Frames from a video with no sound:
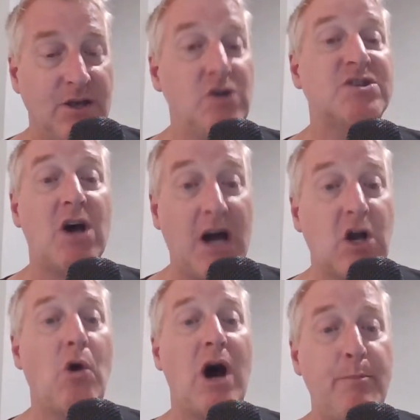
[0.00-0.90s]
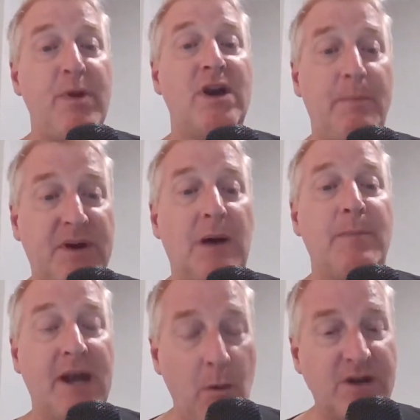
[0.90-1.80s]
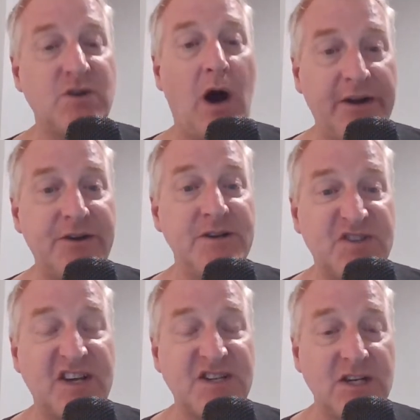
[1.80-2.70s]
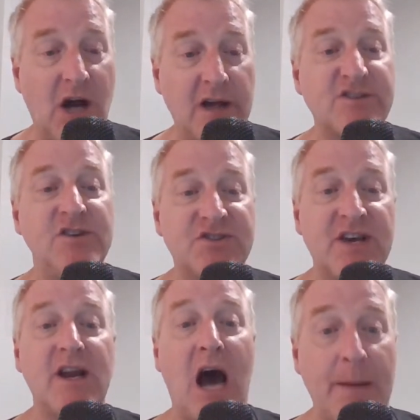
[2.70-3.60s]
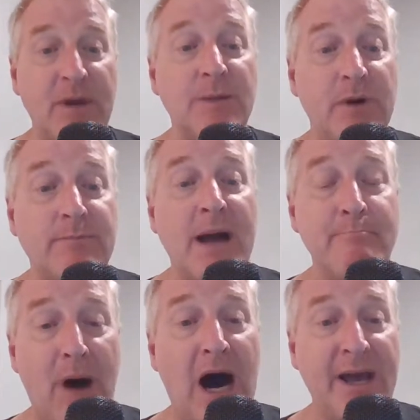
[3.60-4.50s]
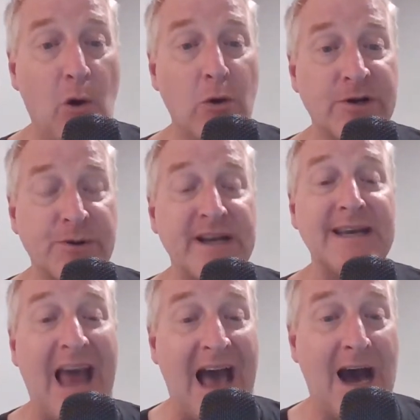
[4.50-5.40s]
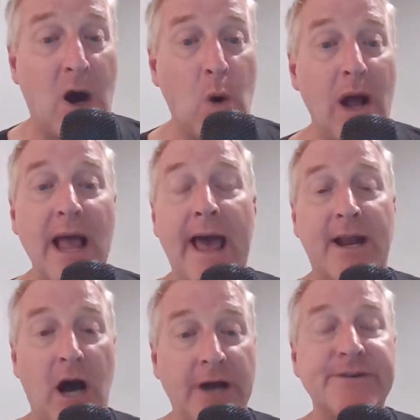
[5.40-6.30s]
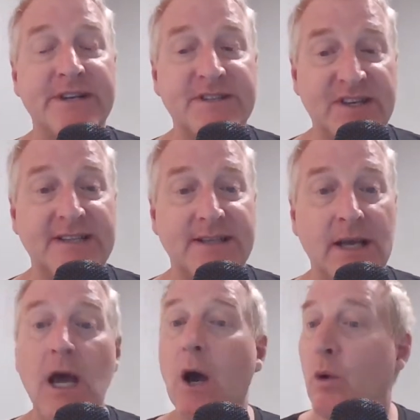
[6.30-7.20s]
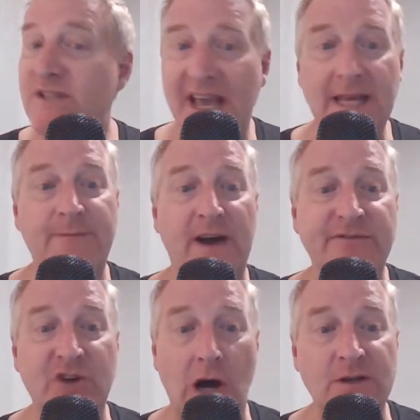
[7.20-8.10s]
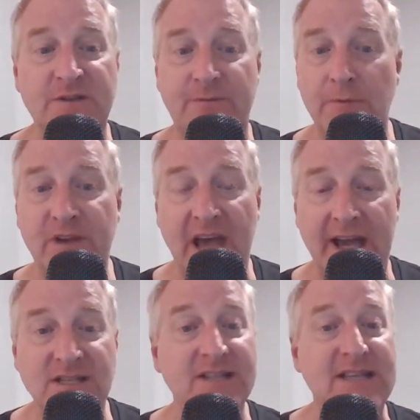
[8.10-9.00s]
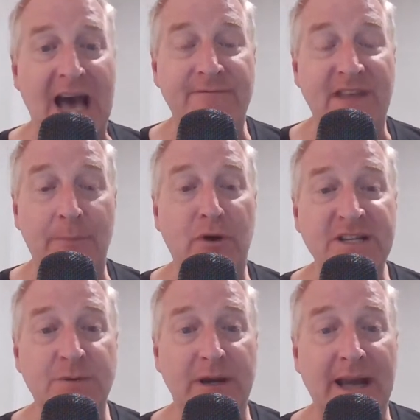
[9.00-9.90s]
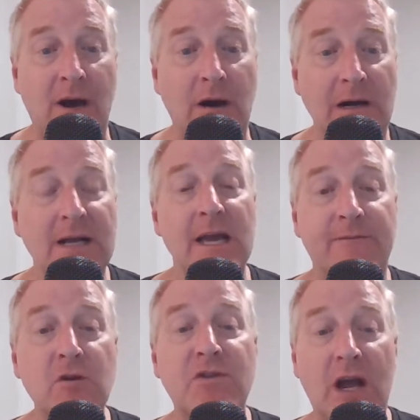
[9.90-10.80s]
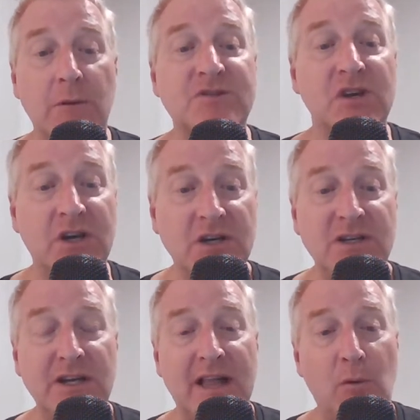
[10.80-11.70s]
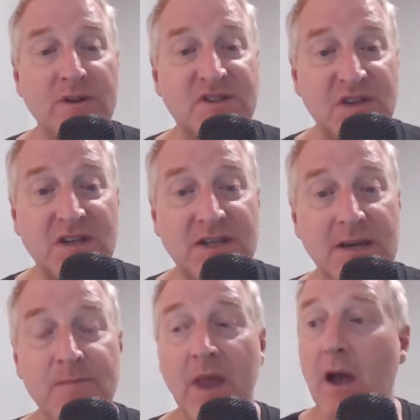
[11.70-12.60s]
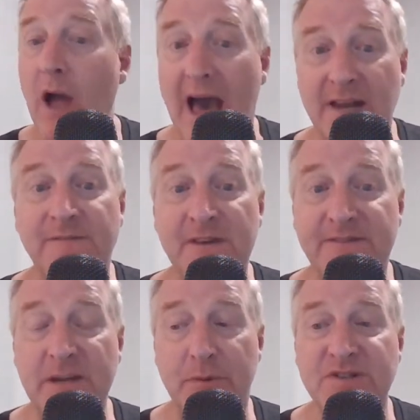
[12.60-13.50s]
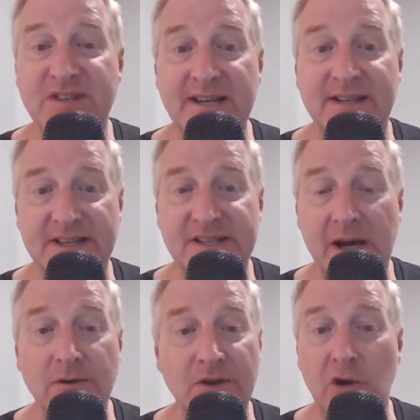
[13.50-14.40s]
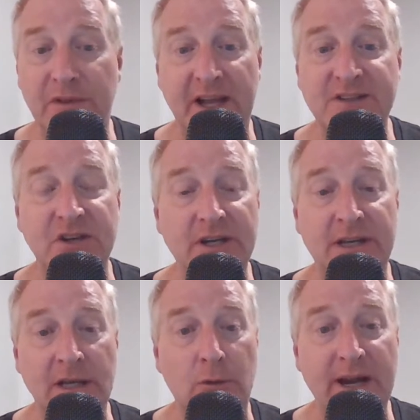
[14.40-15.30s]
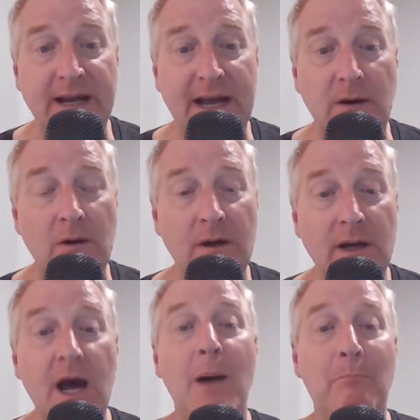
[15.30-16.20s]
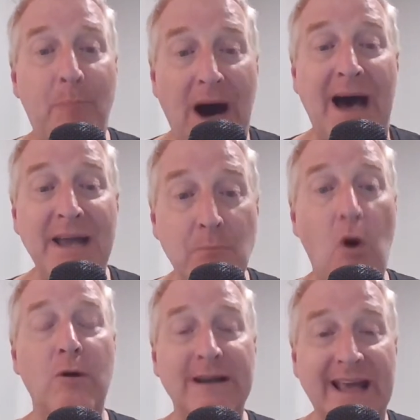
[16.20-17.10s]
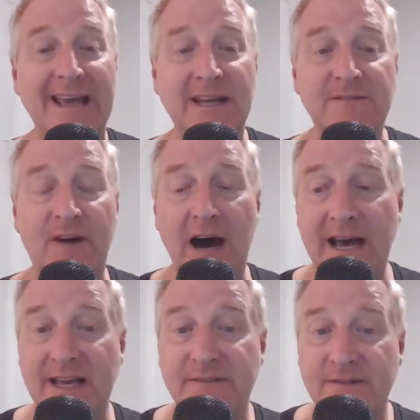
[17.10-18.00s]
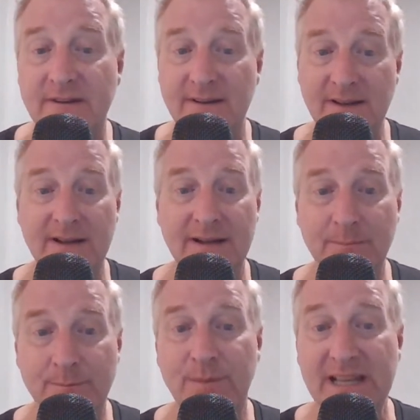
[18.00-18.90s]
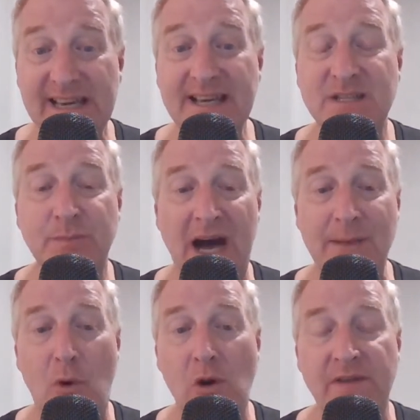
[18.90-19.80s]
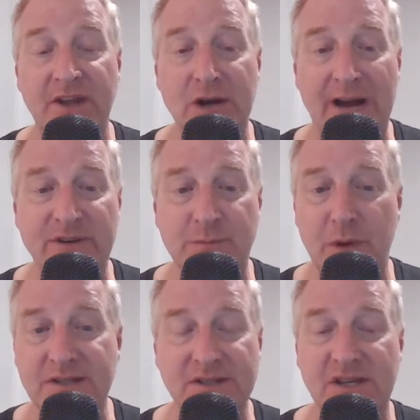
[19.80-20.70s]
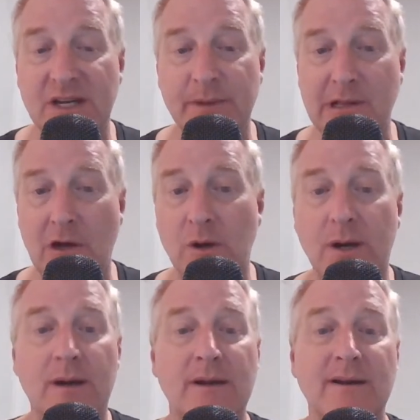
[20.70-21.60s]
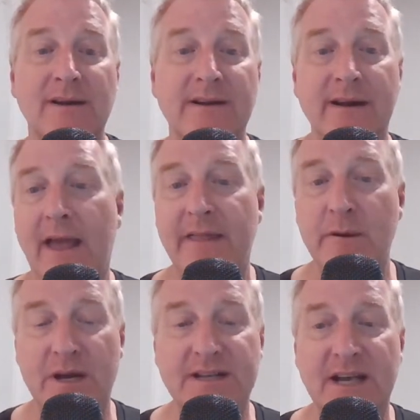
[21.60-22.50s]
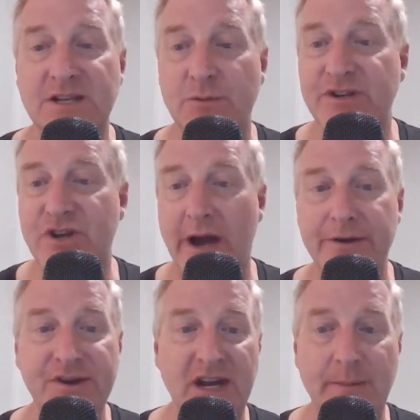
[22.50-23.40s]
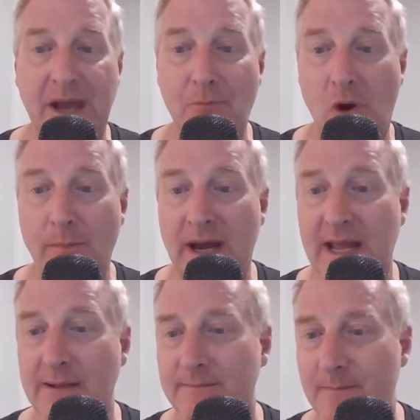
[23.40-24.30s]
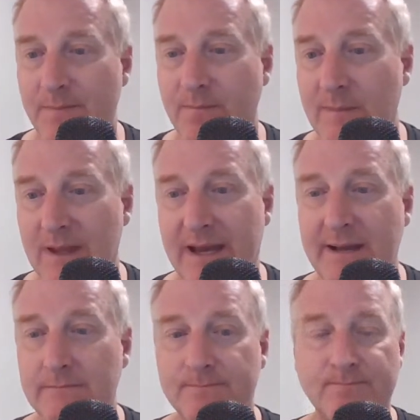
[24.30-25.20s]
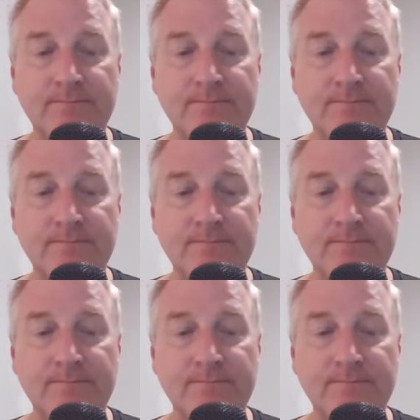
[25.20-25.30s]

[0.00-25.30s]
you saw it go up and up and up, and it went to $160. And you said, I'm going to put my buy order in now at 160. Well, it's $85, Wolfgangus. It's half that price right now. If you thought it was a good deal at 160, at a 50% discount. You don't think it's a good deal right now? Buy more at 85. Please buy more, then your average price is going to be lower. And then when it does reach higher, you're going to make more money. Okay?